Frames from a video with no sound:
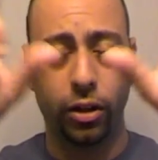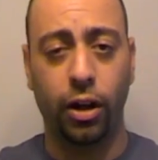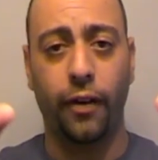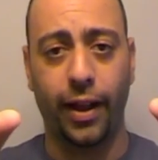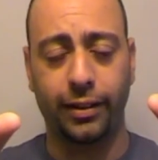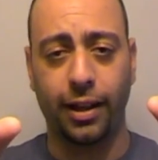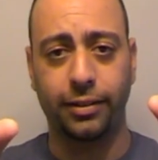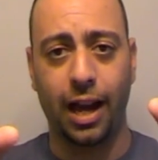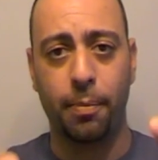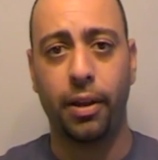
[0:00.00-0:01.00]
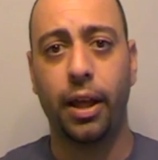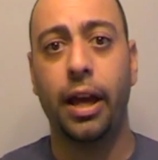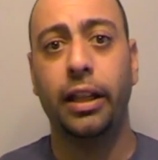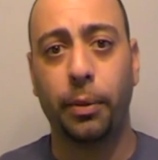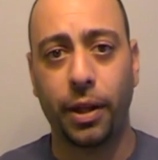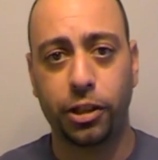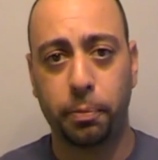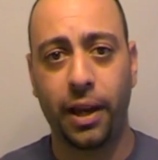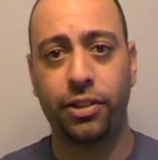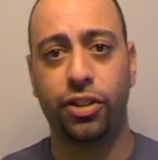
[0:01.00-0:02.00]
on that desktop. Then we had
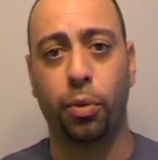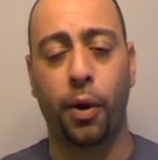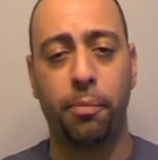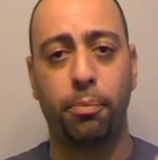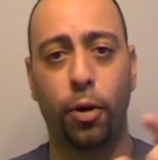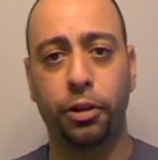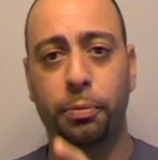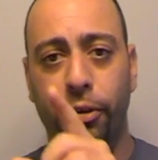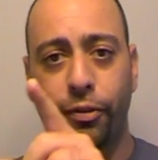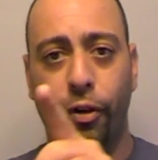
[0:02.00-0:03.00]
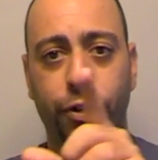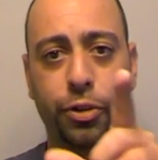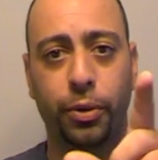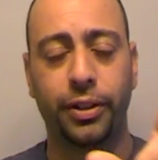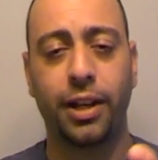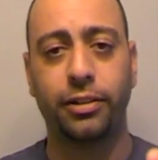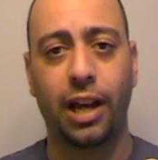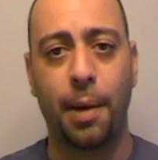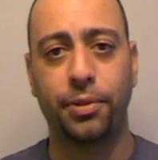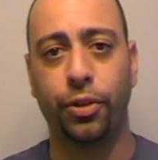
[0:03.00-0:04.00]
spaces where we had multiple virtual
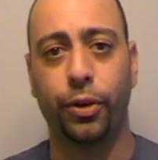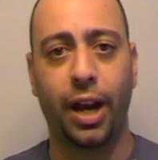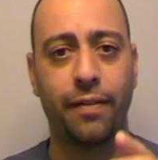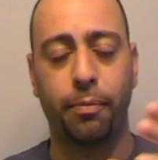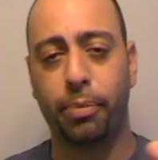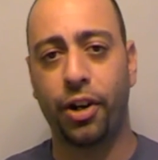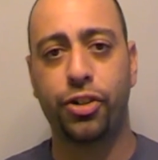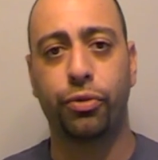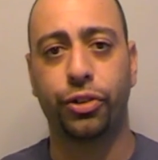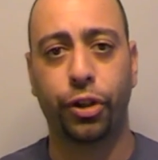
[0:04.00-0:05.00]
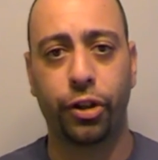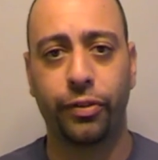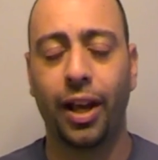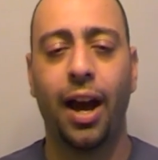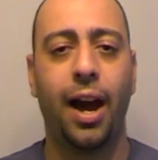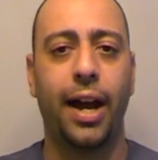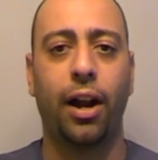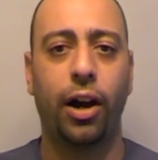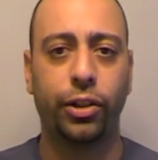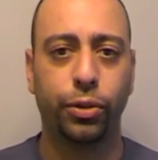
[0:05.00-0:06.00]
desktops, and you could have a bunch reserved. I had
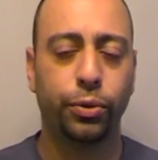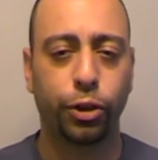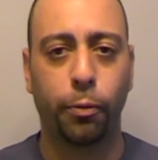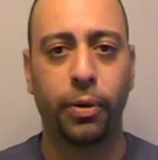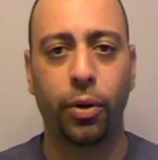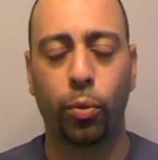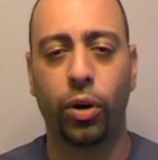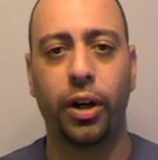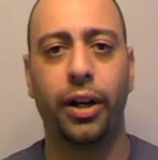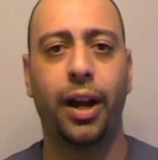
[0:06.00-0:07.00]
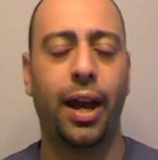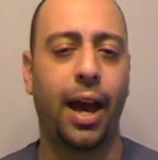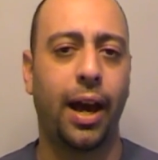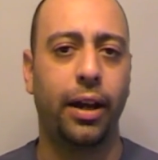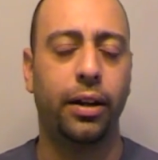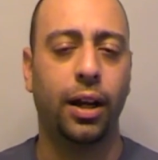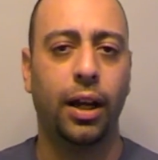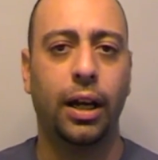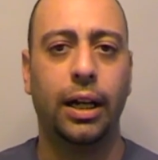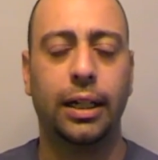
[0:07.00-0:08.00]
iTunes open in one, I had
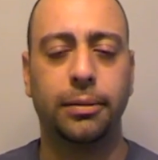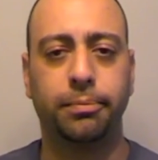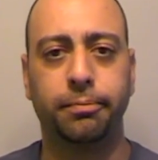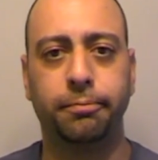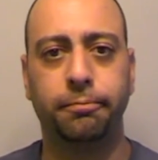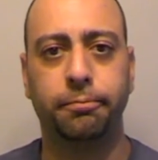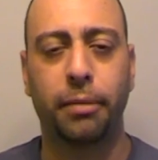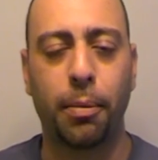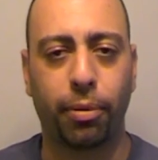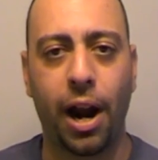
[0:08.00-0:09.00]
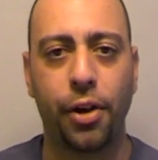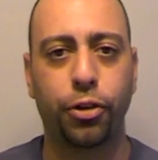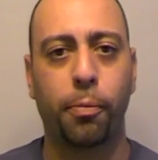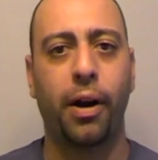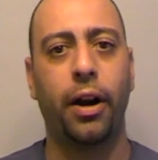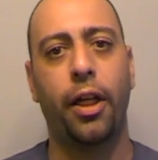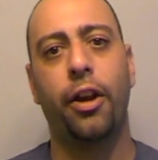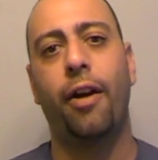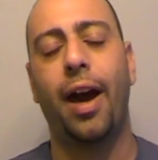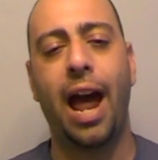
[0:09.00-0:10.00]
my browser open on
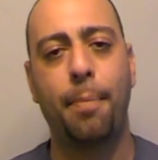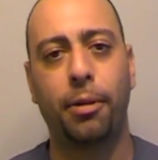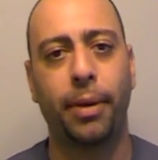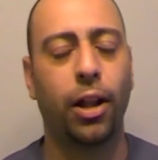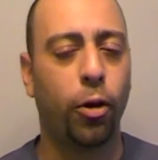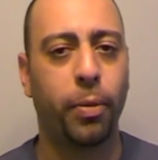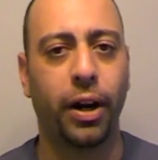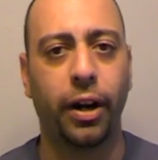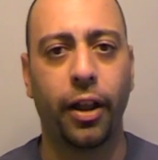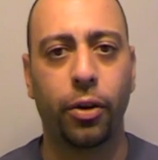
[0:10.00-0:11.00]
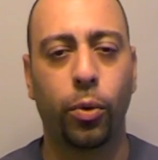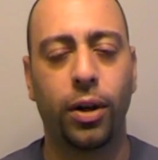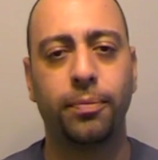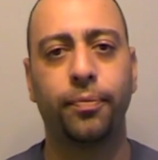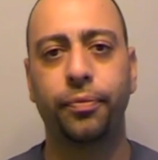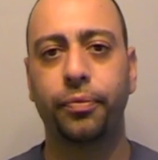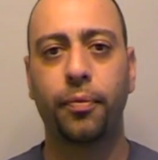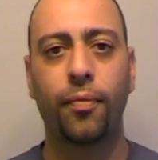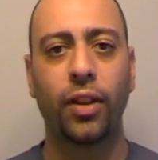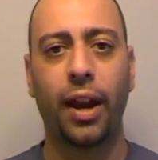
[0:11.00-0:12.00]
another, I had Apple Mail open on another one,
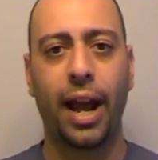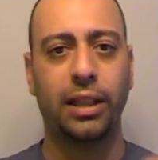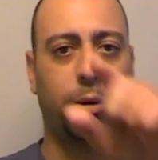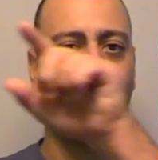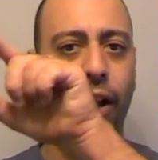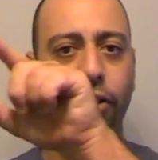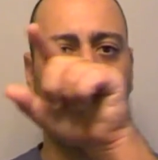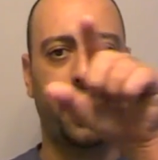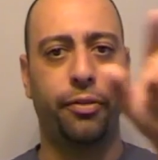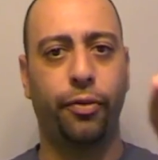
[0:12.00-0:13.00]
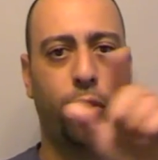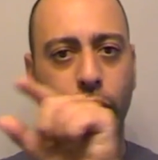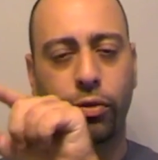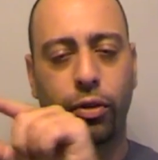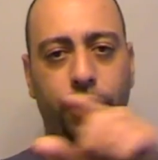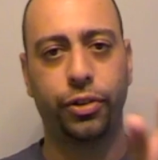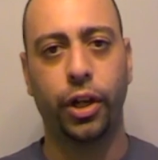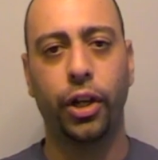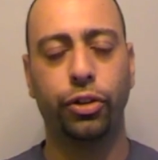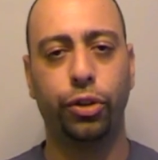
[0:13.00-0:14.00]
and I had them arranged. I had 4 across
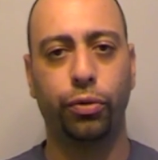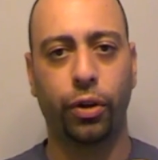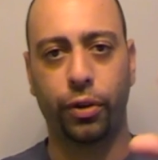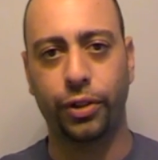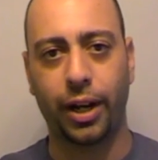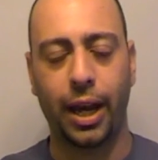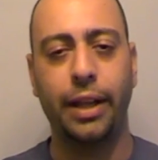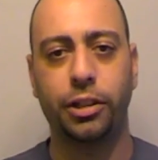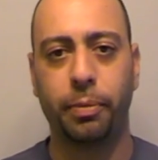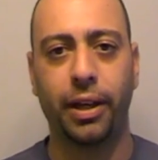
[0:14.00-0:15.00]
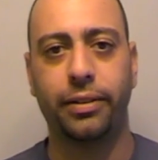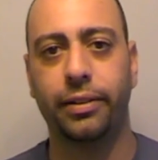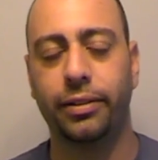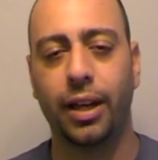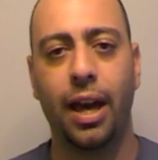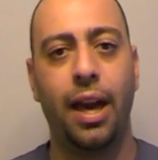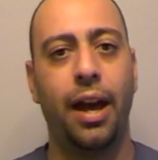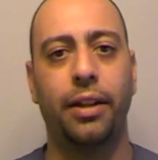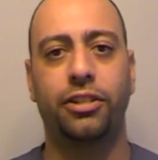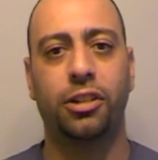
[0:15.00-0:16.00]
2 rows, I had 8 spaces,
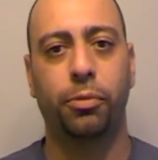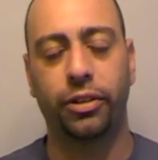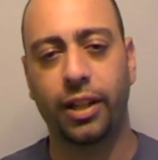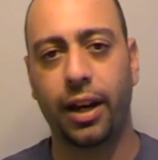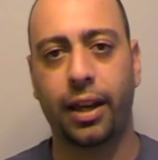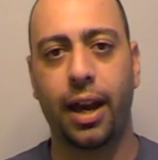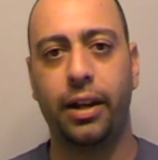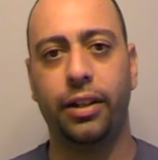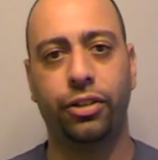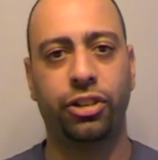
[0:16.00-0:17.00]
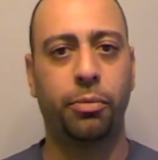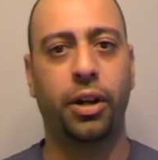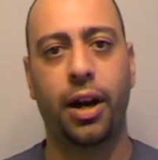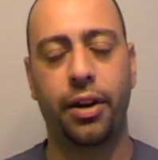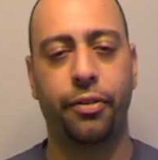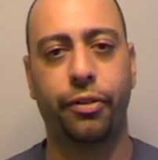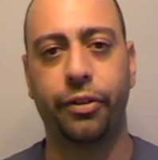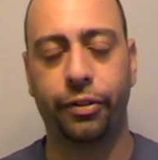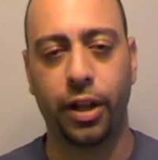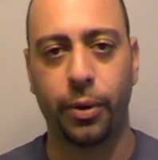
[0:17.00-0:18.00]
and some were dedicated and some were kind of
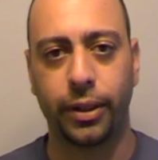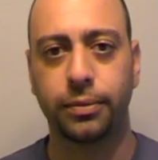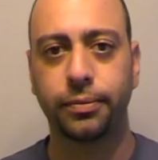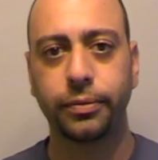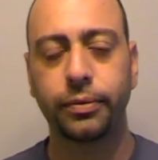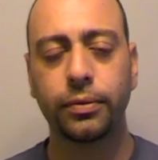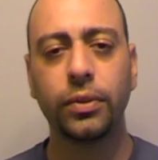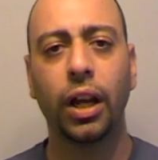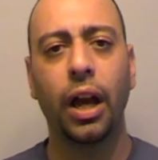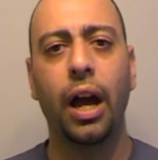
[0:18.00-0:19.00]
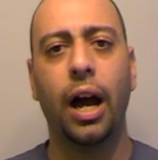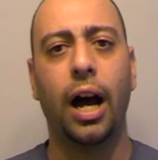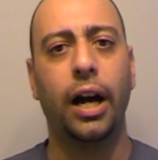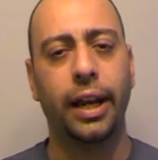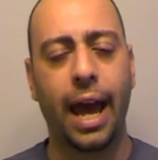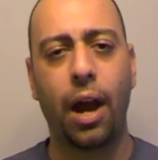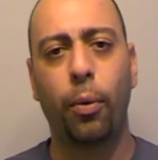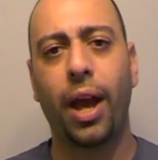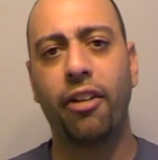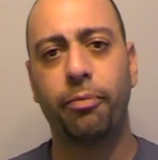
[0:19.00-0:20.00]
free-flowing. Now
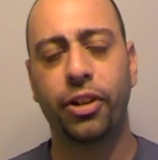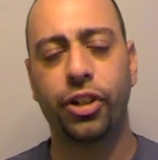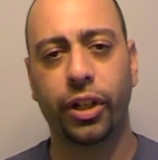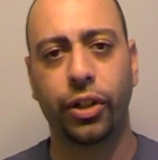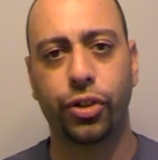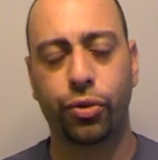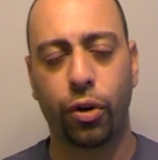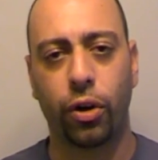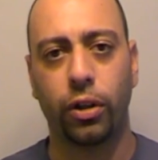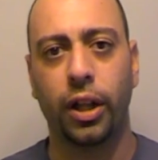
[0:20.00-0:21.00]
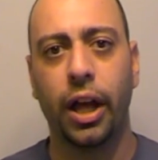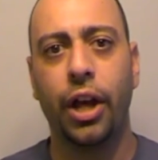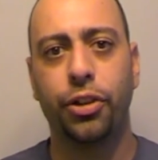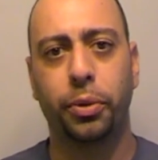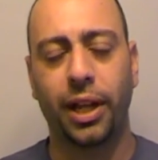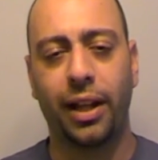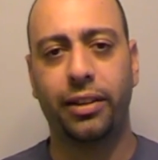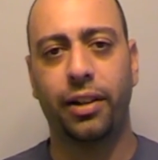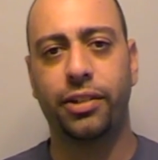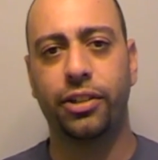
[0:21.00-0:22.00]
we have mission control. So what that
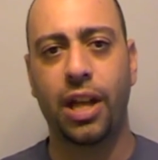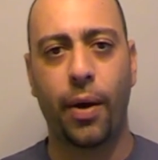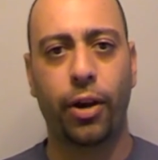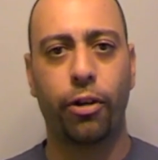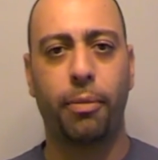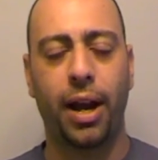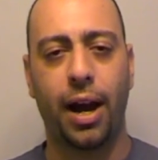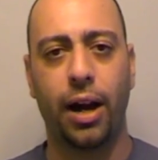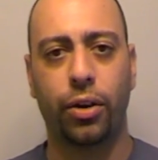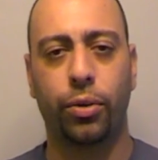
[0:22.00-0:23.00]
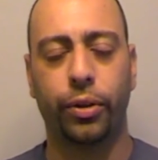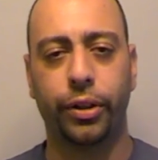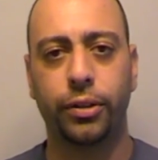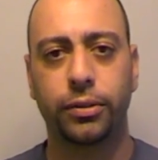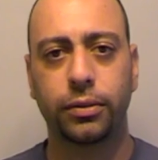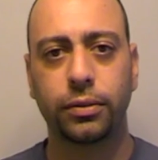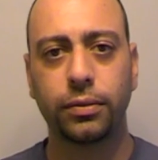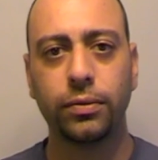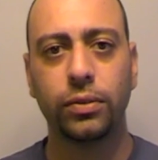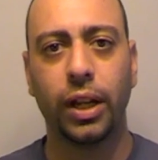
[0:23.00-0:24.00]
does is now I go to my hot corner,
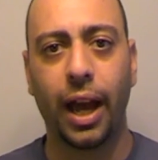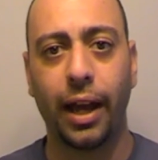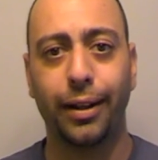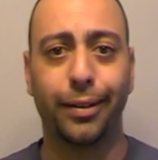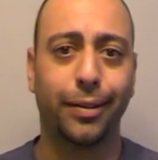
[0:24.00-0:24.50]
and